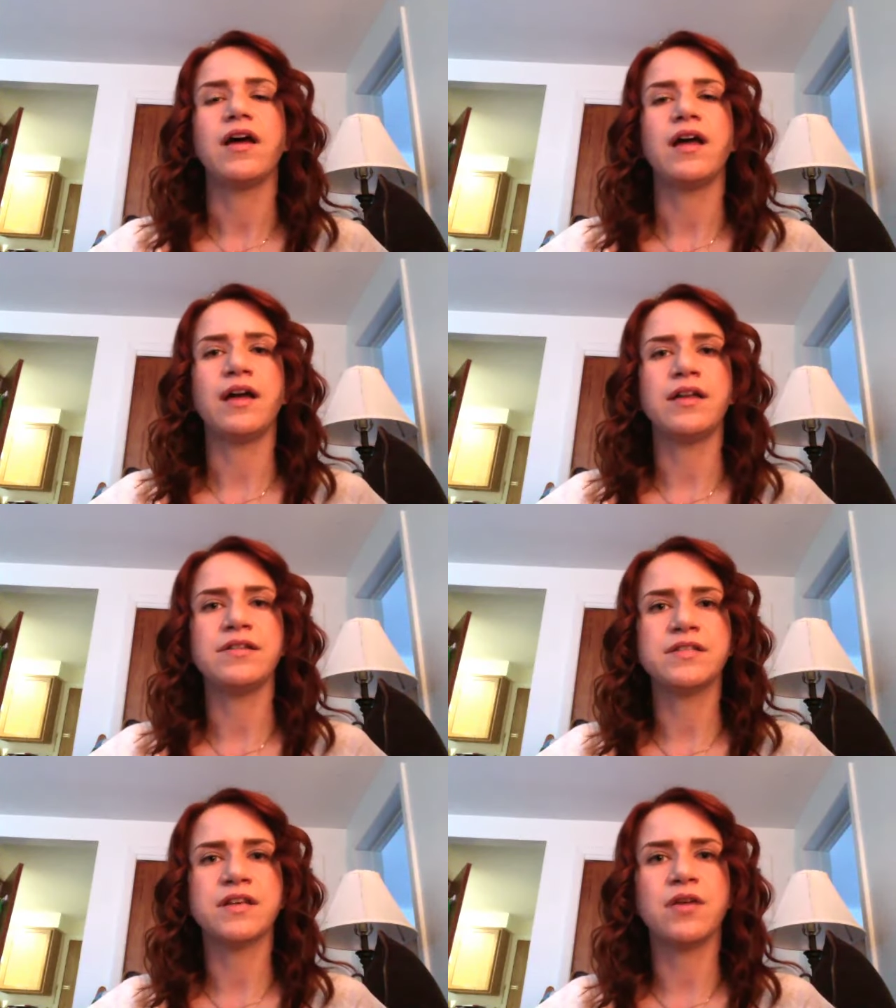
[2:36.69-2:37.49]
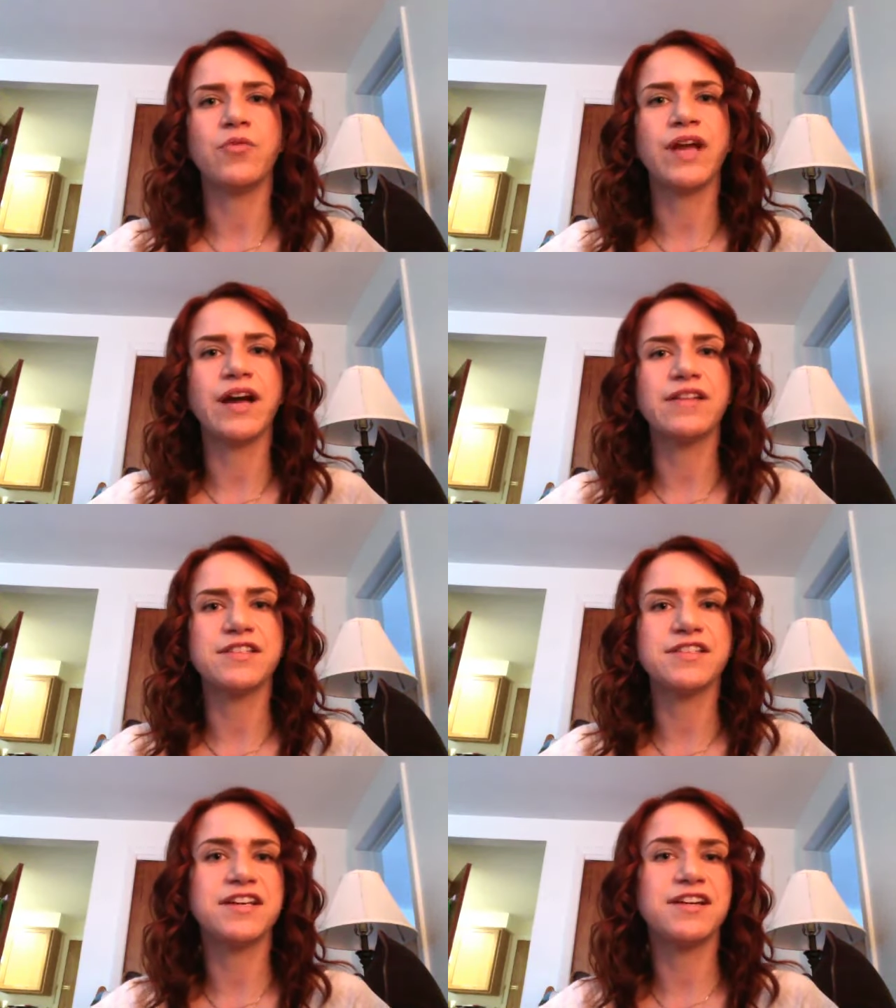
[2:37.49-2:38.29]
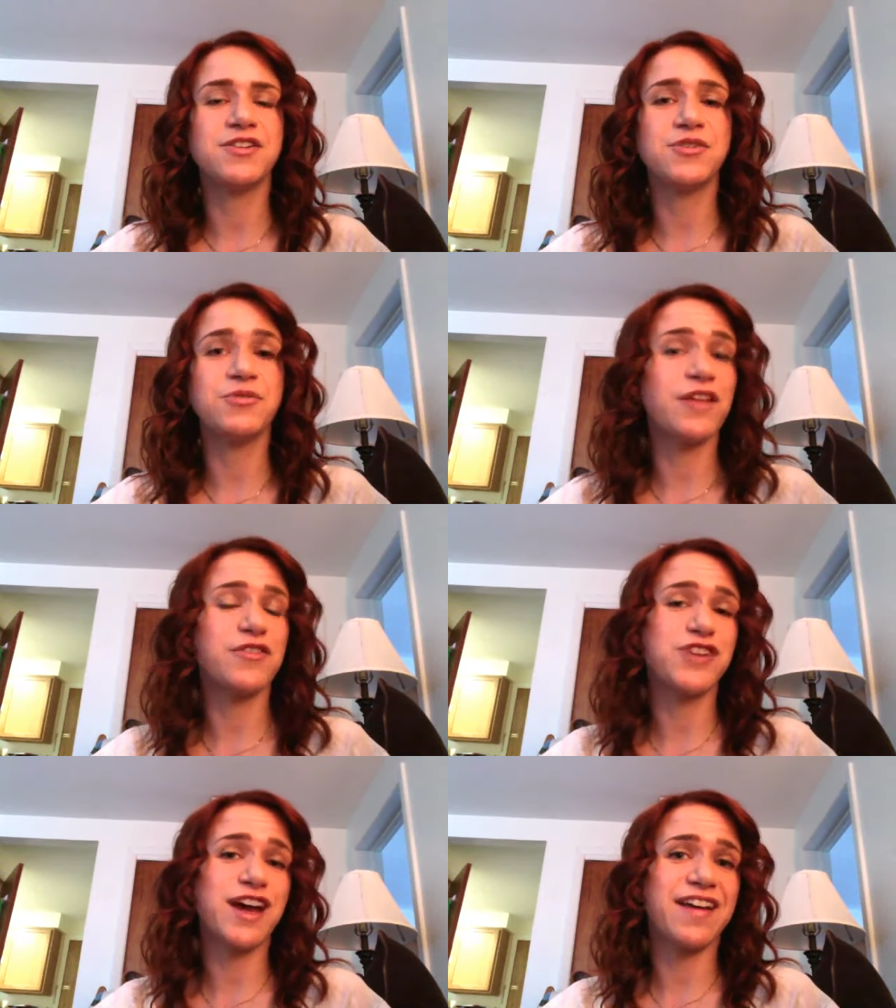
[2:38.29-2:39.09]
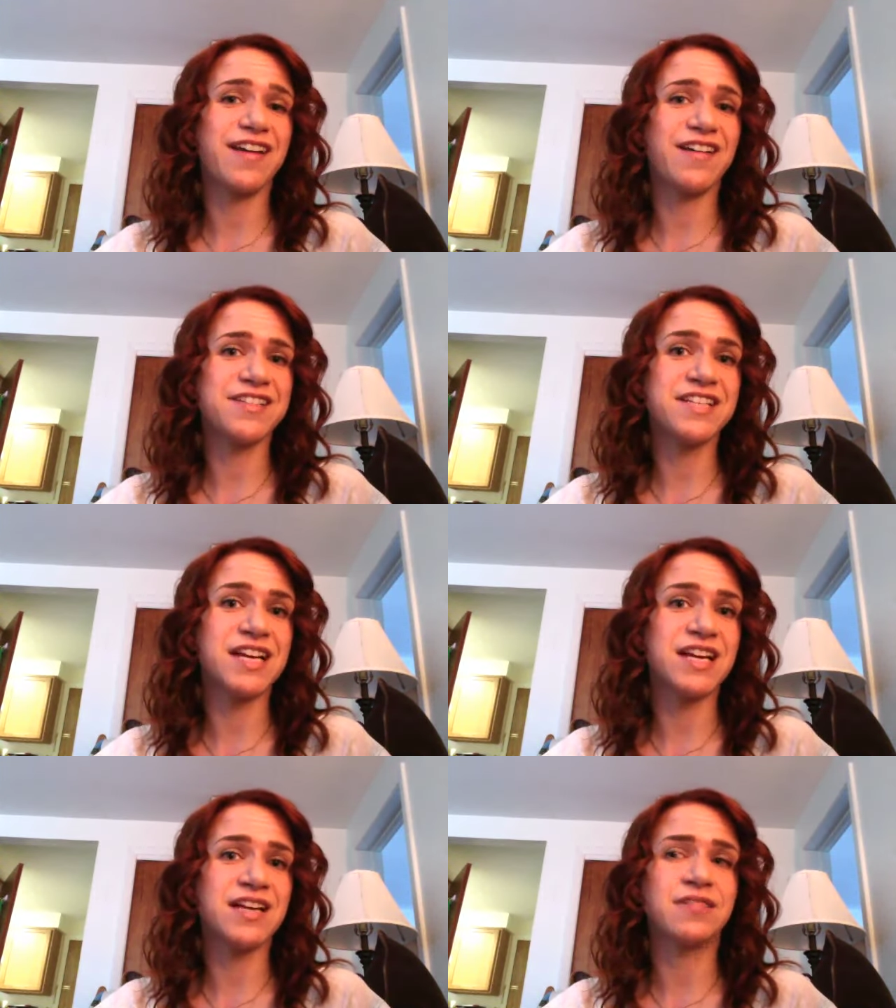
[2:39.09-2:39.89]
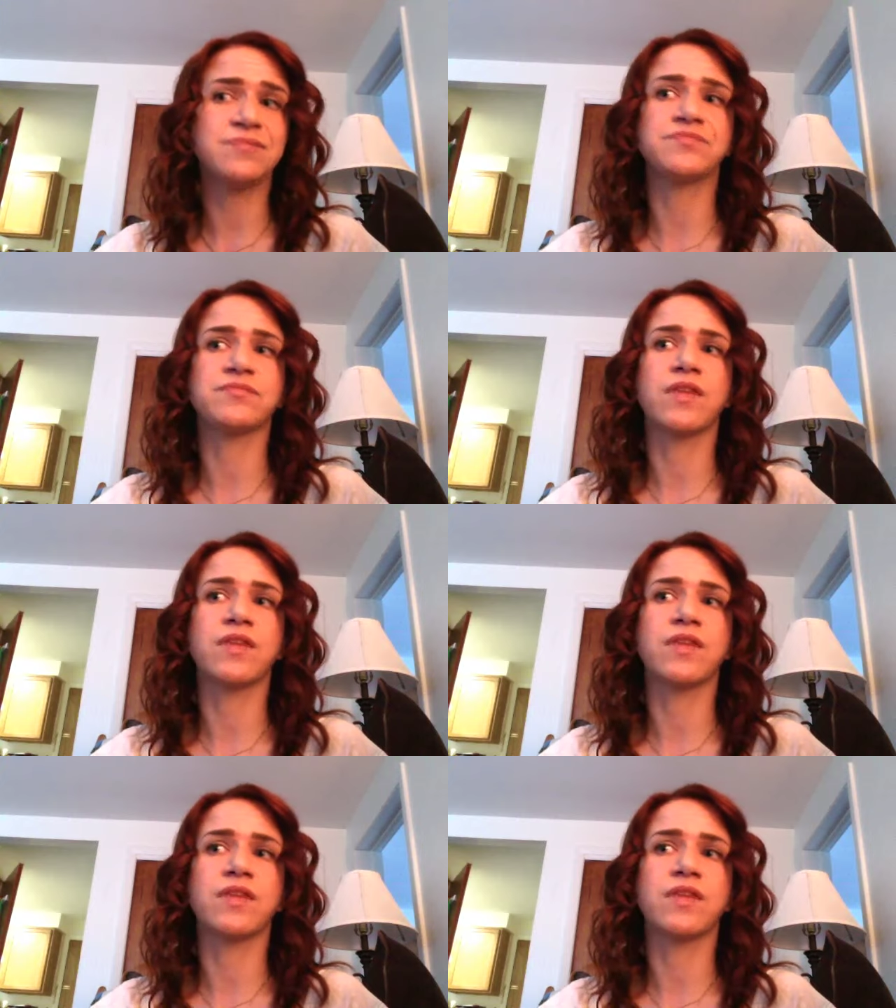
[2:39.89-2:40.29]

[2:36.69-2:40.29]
And we got to see a new leather jacket on Dean.